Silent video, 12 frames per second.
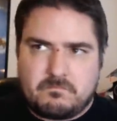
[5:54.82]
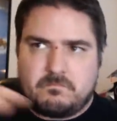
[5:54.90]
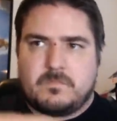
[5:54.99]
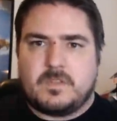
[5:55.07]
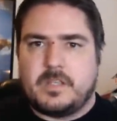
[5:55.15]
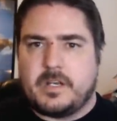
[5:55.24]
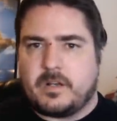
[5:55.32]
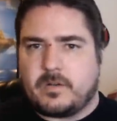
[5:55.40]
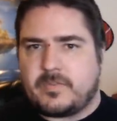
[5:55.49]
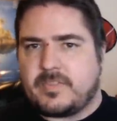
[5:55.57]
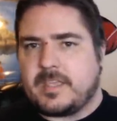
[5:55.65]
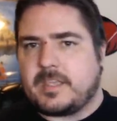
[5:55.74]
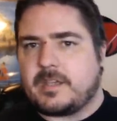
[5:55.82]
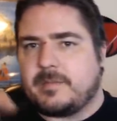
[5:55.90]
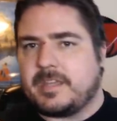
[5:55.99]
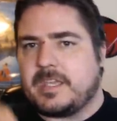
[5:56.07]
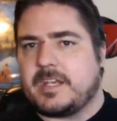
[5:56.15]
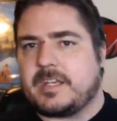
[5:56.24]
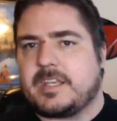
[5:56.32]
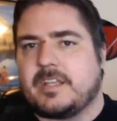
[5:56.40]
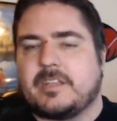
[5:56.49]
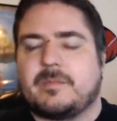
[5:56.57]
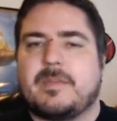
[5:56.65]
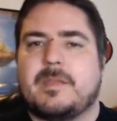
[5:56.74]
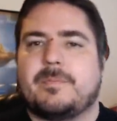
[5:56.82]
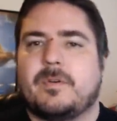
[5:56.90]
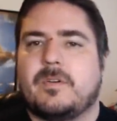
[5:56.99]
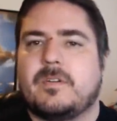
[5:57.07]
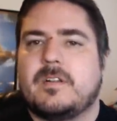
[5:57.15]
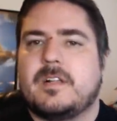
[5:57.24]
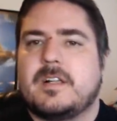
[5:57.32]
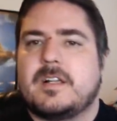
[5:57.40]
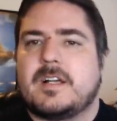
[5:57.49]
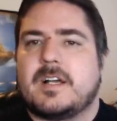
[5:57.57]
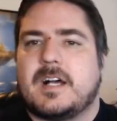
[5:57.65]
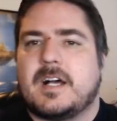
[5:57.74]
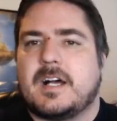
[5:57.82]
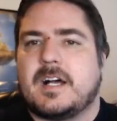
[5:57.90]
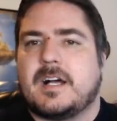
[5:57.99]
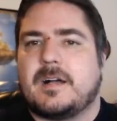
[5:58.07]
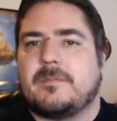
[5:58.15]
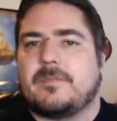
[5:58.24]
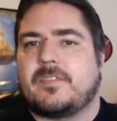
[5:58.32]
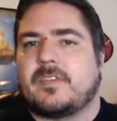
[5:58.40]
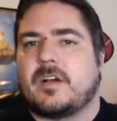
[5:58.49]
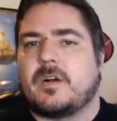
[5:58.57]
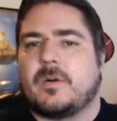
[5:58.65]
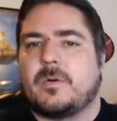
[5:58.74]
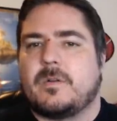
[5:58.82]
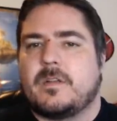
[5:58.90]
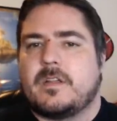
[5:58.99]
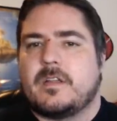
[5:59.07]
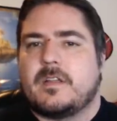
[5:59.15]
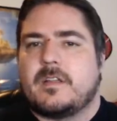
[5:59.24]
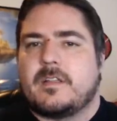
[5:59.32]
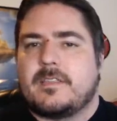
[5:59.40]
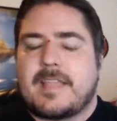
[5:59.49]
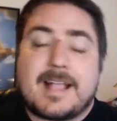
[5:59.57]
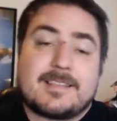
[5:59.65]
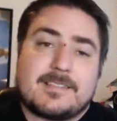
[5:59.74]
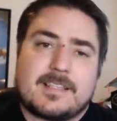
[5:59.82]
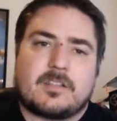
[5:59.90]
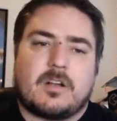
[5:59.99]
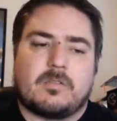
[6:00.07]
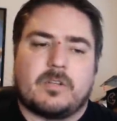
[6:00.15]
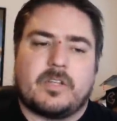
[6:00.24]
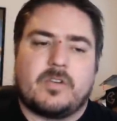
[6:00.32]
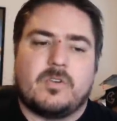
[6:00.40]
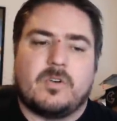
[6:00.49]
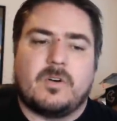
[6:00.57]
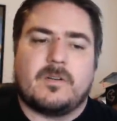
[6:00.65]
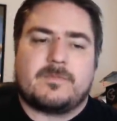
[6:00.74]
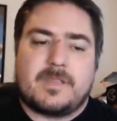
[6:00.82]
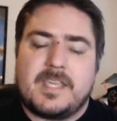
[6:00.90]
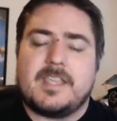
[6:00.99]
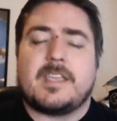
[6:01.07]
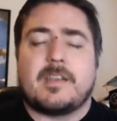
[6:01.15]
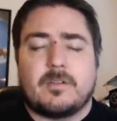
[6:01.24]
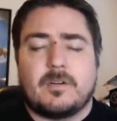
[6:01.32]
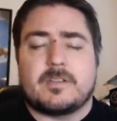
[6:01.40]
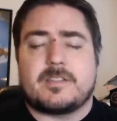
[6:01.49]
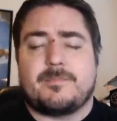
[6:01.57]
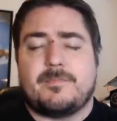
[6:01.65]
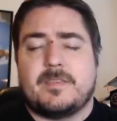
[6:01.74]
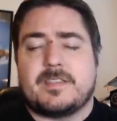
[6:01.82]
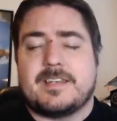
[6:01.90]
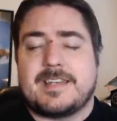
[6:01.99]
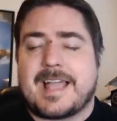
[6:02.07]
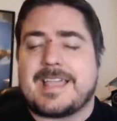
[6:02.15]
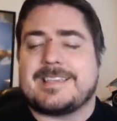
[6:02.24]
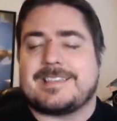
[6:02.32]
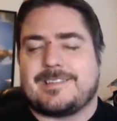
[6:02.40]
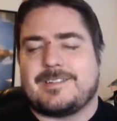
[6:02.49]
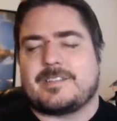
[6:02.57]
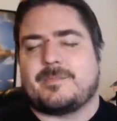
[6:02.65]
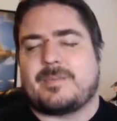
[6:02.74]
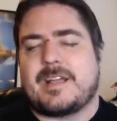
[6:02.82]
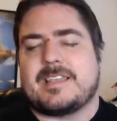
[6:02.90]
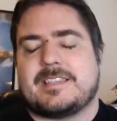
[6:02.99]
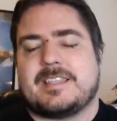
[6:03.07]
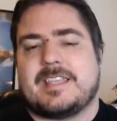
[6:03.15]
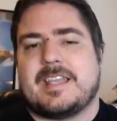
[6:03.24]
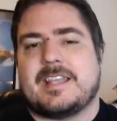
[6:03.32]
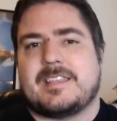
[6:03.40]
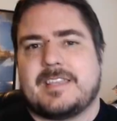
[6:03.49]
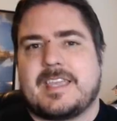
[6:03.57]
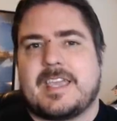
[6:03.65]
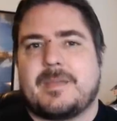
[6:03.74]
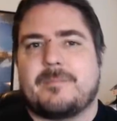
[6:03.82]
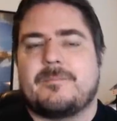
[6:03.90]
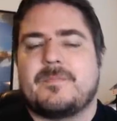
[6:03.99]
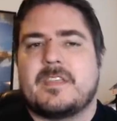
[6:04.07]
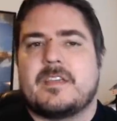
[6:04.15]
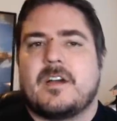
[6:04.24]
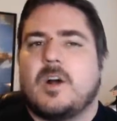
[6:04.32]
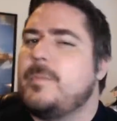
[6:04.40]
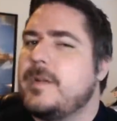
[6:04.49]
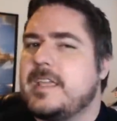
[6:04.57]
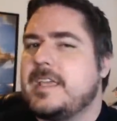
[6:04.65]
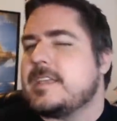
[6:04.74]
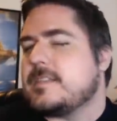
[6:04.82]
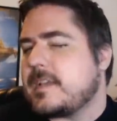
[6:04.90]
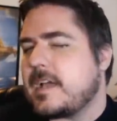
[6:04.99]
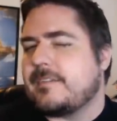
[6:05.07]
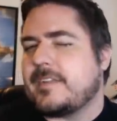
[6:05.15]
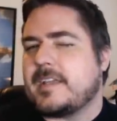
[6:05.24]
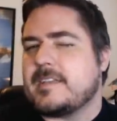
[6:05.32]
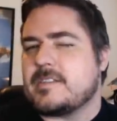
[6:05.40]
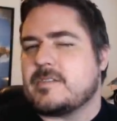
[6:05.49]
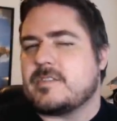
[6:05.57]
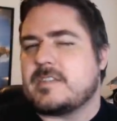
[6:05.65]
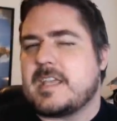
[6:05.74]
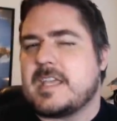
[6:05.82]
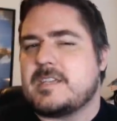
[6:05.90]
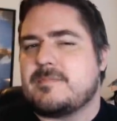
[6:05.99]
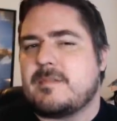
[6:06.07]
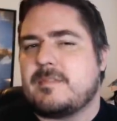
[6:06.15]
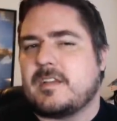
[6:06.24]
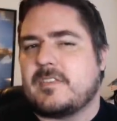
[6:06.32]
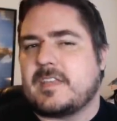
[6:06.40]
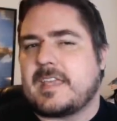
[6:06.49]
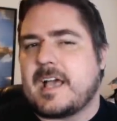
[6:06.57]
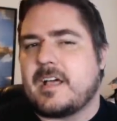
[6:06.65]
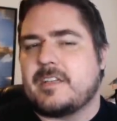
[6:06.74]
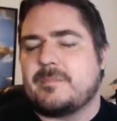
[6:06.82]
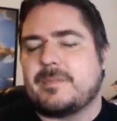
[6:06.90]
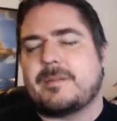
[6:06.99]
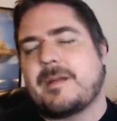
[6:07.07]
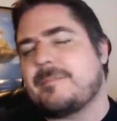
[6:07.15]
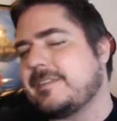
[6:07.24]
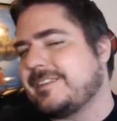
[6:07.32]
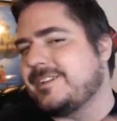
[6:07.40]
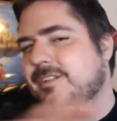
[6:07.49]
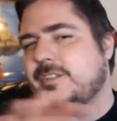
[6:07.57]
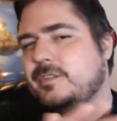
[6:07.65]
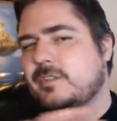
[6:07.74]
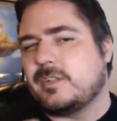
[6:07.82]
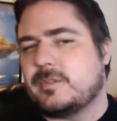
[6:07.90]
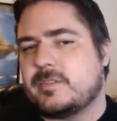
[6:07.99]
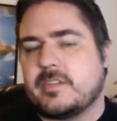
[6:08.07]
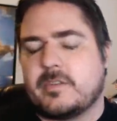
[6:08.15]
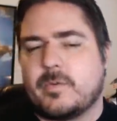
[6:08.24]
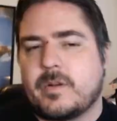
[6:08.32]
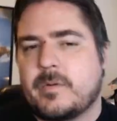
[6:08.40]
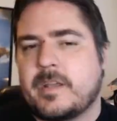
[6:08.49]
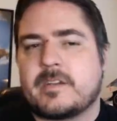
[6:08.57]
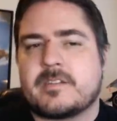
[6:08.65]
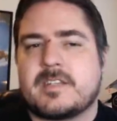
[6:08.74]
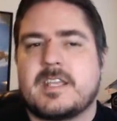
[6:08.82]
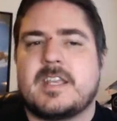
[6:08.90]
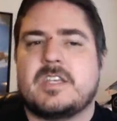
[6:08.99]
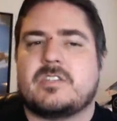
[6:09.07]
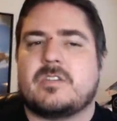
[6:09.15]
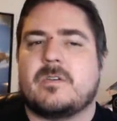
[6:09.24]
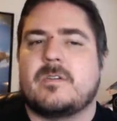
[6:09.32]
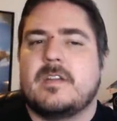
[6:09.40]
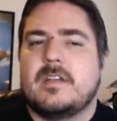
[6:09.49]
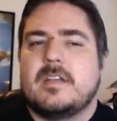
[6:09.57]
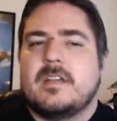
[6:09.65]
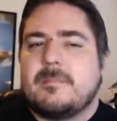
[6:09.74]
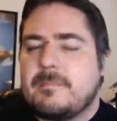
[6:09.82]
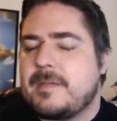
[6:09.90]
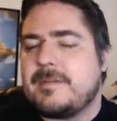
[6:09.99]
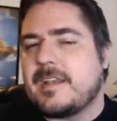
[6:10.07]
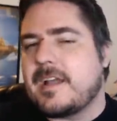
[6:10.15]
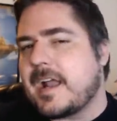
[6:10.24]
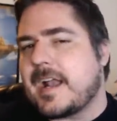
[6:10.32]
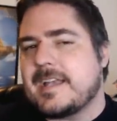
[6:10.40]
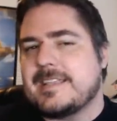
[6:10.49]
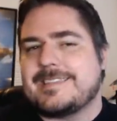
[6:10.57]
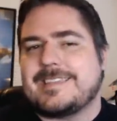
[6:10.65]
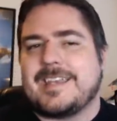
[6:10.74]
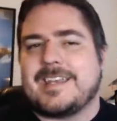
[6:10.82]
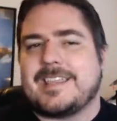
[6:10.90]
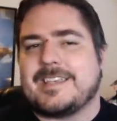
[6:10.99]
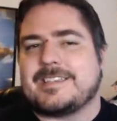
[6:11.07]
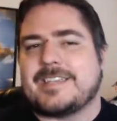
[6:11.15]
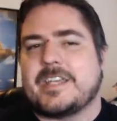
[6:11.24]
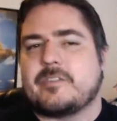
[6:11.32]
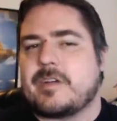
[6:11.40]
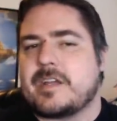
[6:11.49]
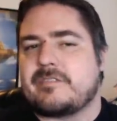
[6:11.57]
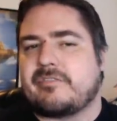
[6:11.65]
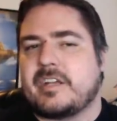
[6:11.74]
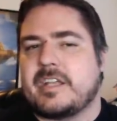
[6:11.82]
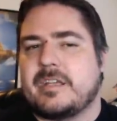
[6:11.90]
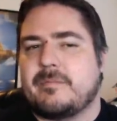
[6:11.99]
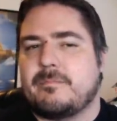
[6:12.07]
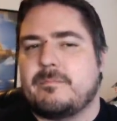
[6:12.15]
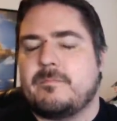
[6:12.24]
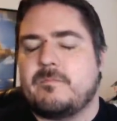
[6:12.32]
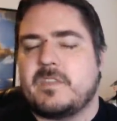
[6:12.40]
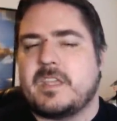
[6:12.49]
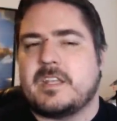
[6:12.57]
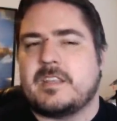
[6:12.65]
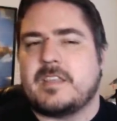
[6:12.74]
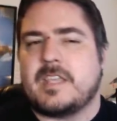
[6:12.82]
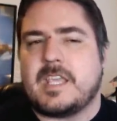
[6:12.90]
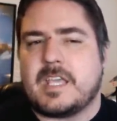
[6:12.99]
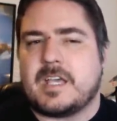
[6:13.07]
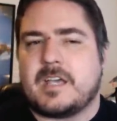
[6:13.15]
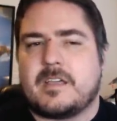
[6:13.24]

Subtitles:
thing coming in and killing people. So that's all really cool. King K Rool is a nice little surprise at end of the game. Hoping he gets kind of like his own stage, maybe on the Galleon, but it might be a little too close to the Wind Waker stage, so maybe not. I didn't see anything stage-wise for him in the